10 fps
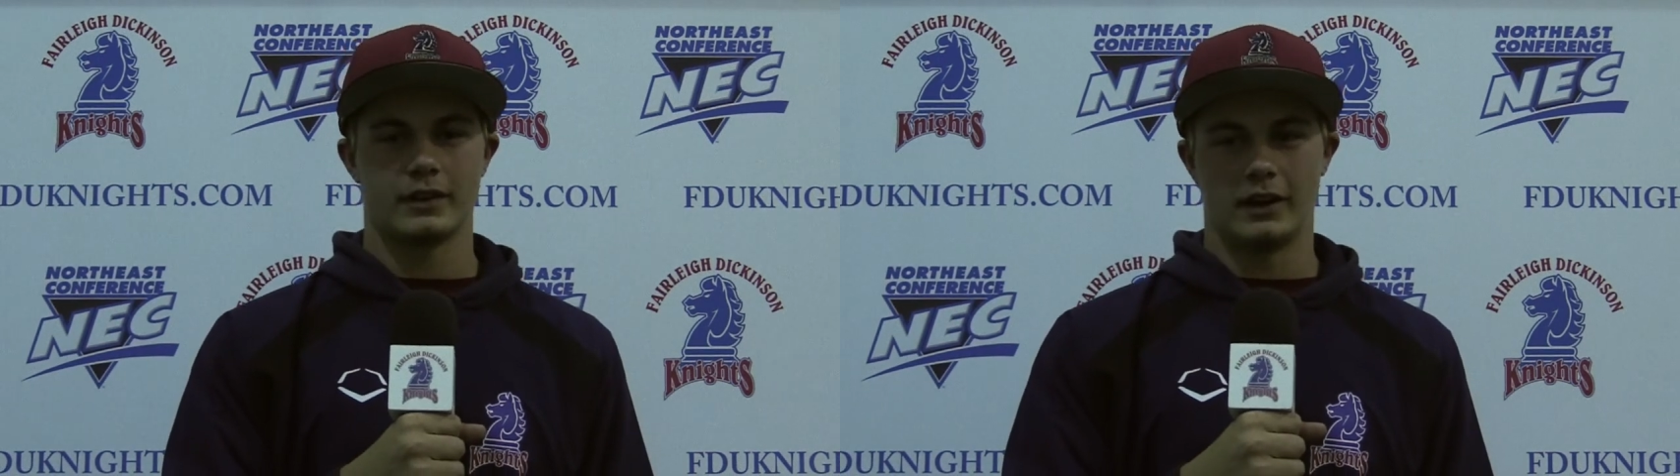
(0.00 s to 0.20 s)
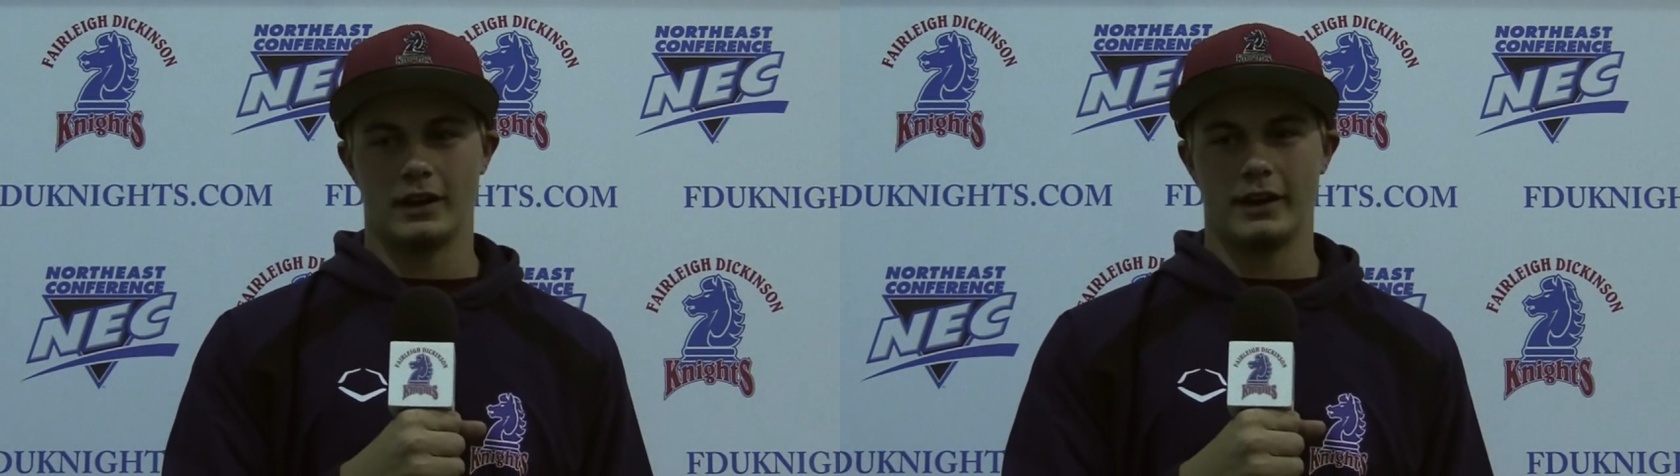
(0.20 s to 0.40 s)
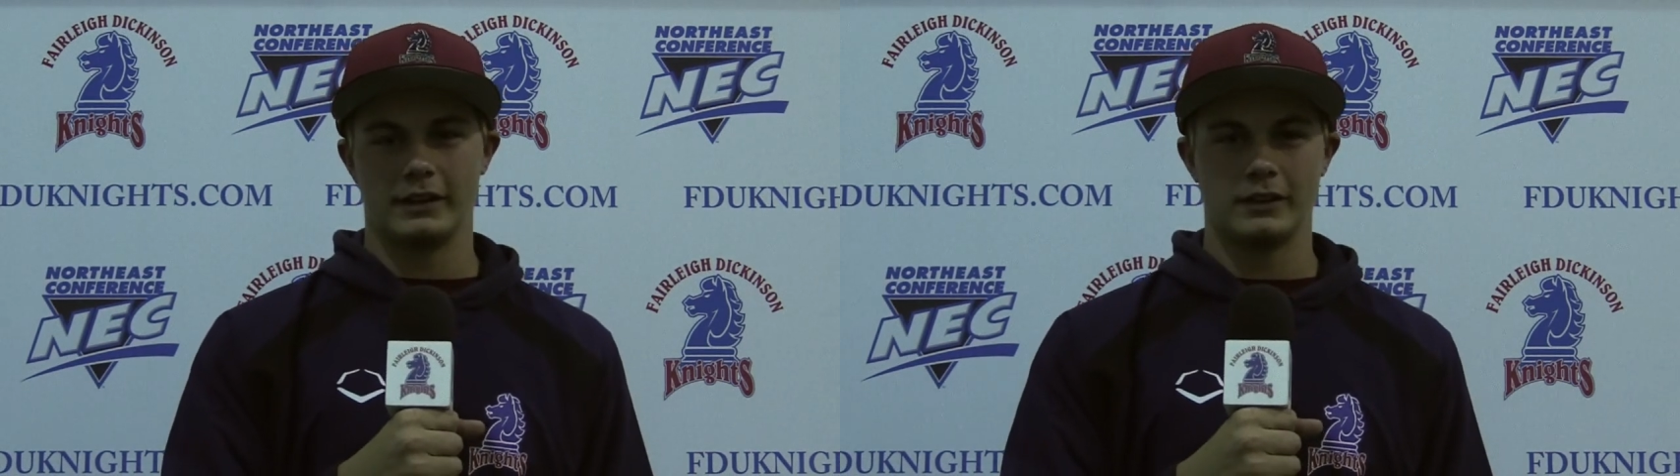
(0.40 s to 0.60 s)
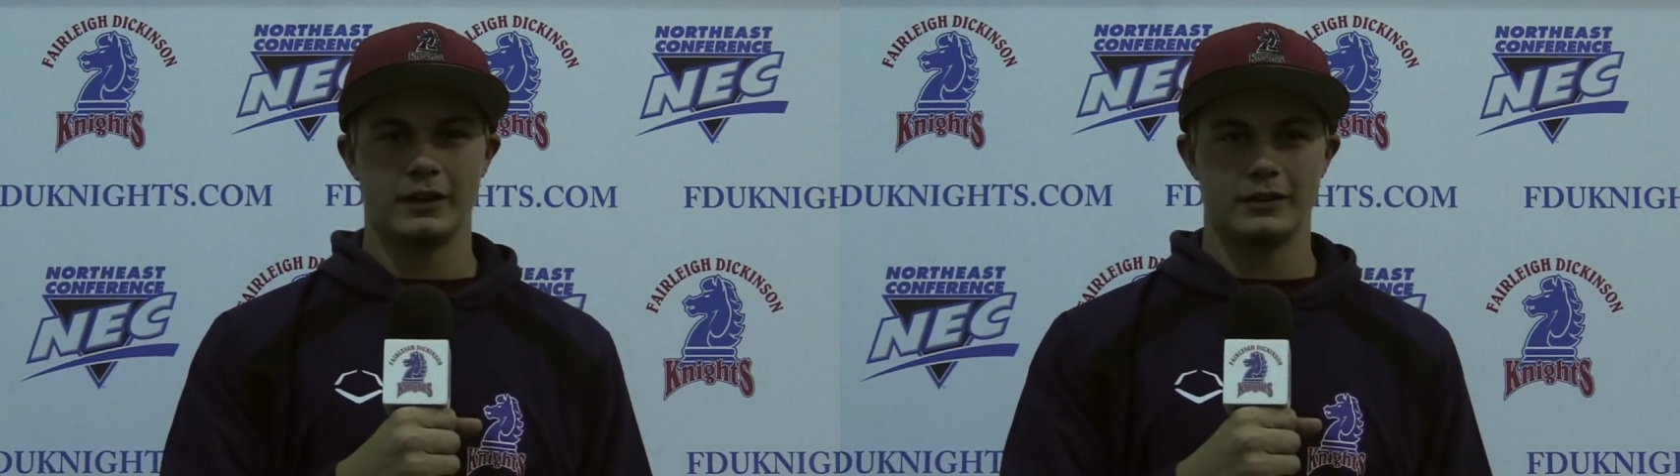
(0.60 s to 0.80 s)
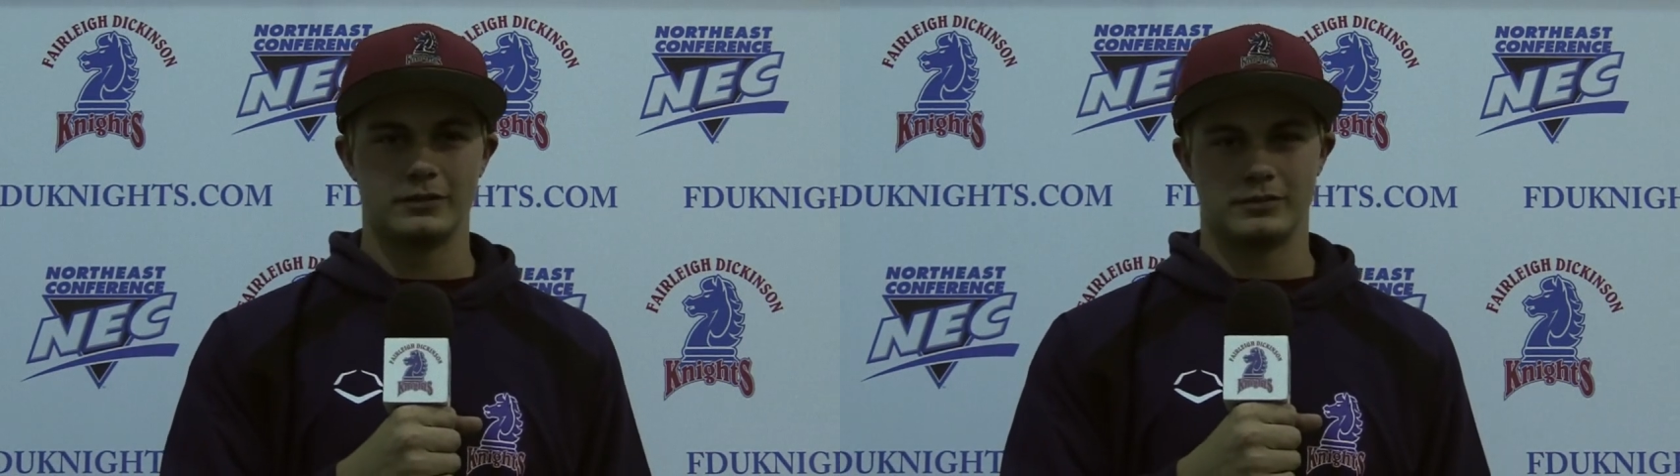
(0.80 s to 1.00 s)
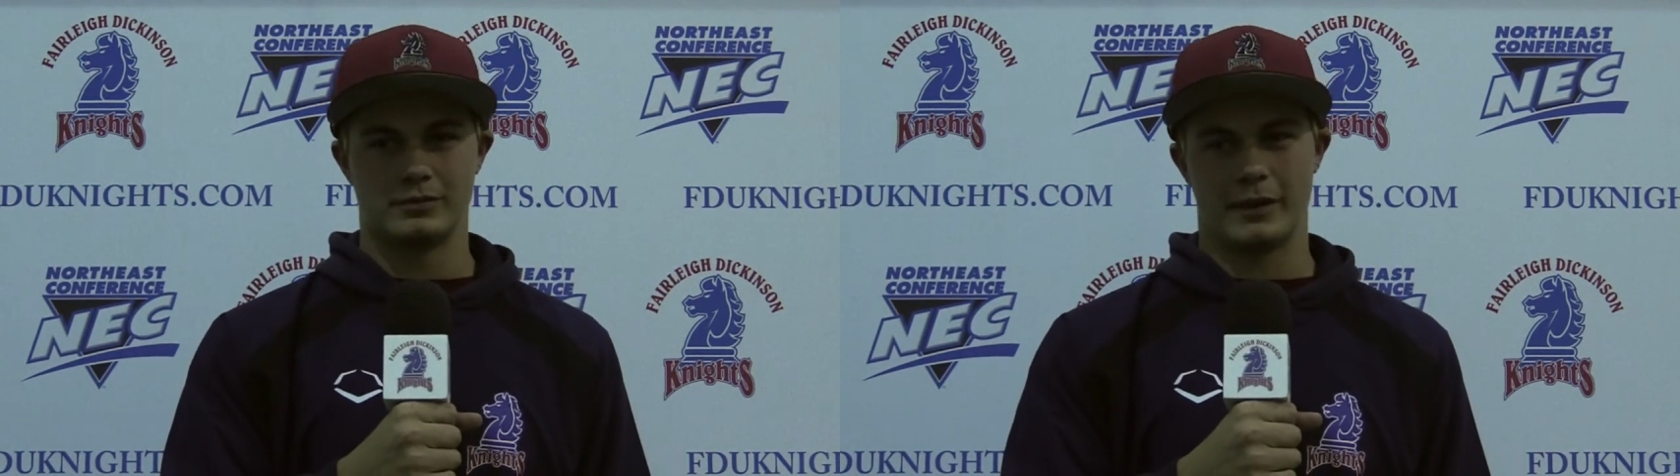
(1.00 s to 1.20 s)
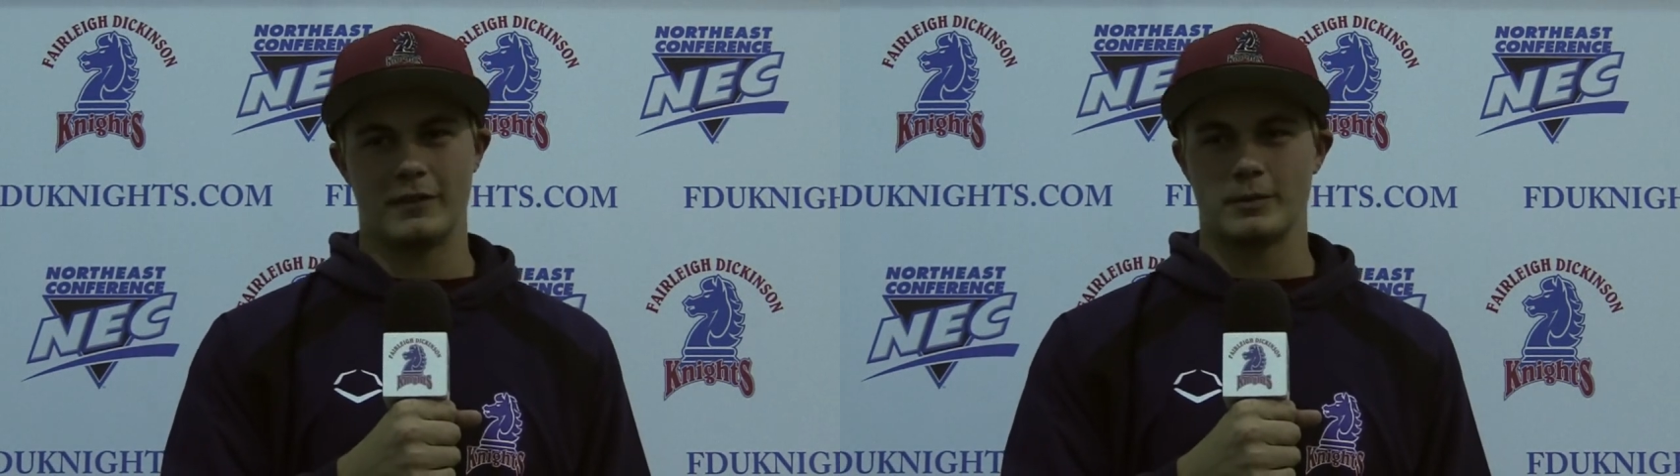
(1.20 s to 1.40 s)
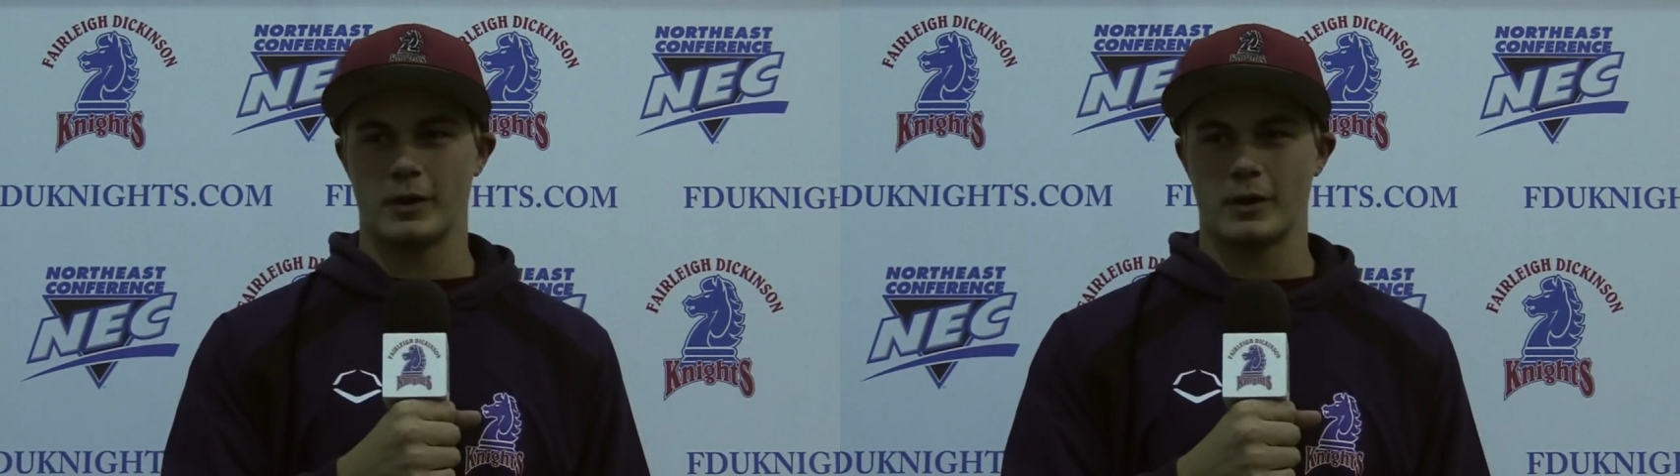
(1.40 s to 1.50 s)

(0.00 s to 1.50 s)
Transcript: Uh, I love, my favorite